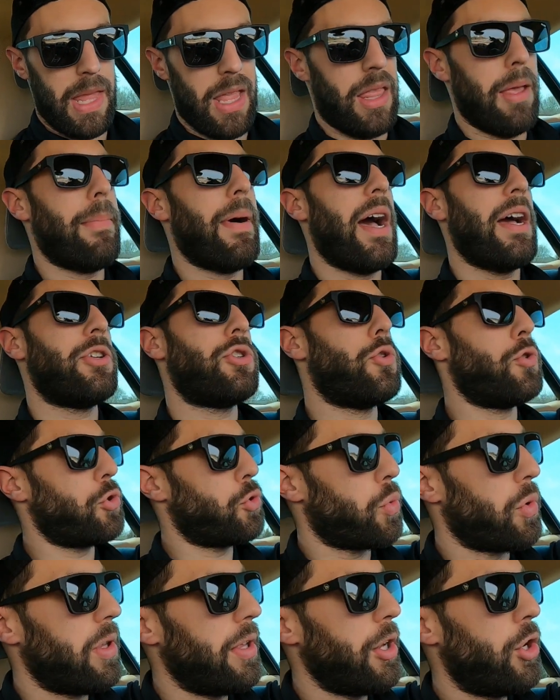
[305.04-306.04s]
The box
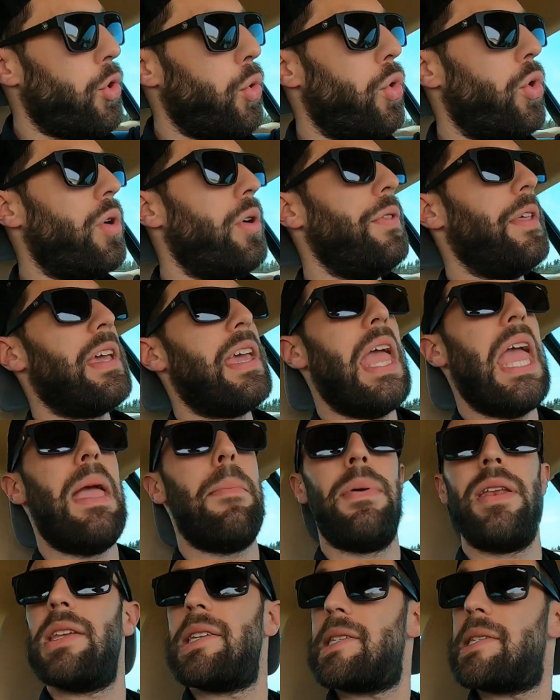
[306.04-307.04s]
Boxster's really cool. The
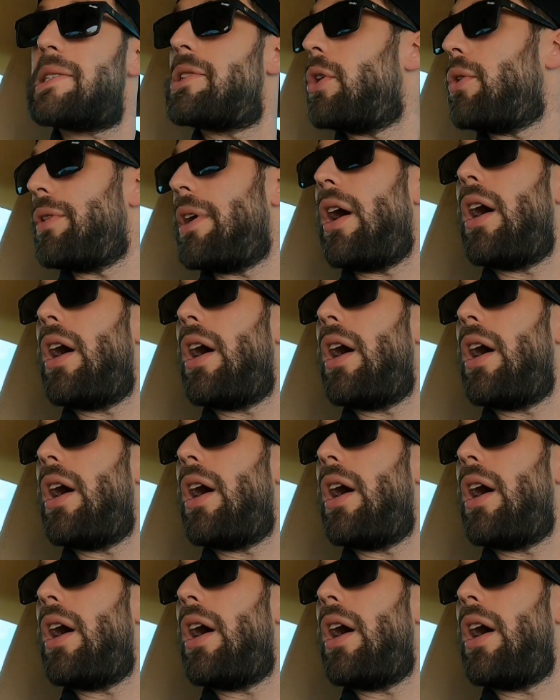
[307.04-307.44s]
Cayman is still